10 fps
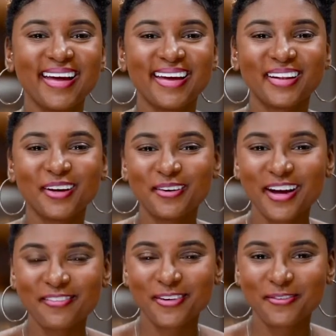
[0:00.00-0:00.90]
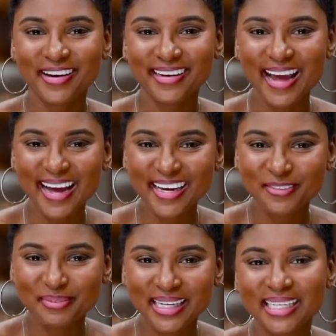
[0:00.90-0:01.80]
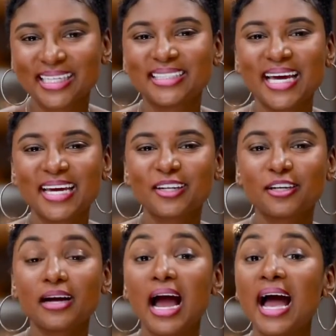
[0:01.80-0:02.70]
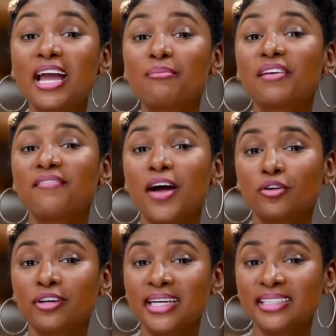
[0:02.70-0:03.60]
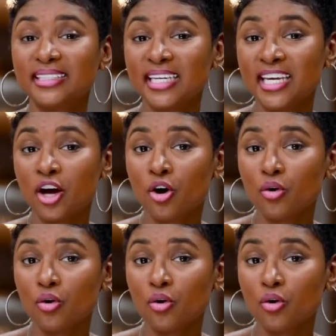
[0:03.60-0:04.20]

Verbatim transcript: Hello, everyone. I am Kela Taylor. I am the founder and CEO